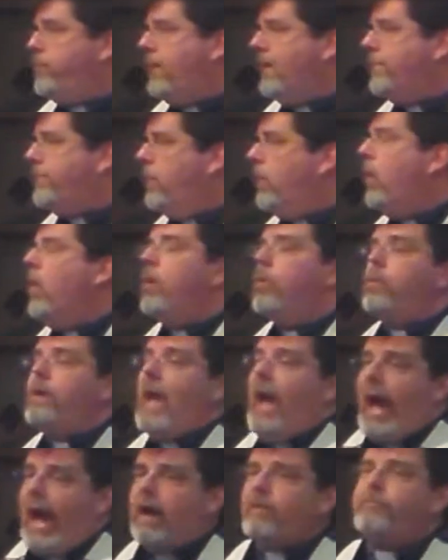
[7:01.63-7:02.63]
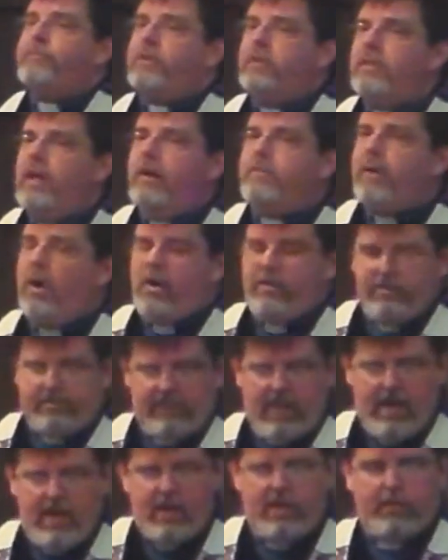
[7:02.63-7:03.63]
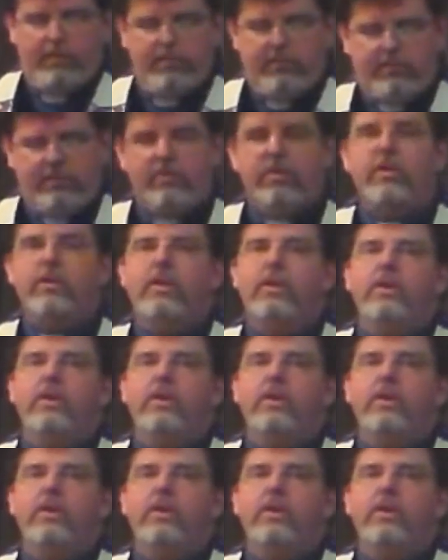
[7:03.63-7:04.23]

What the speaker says: other people, we have to love ourselves.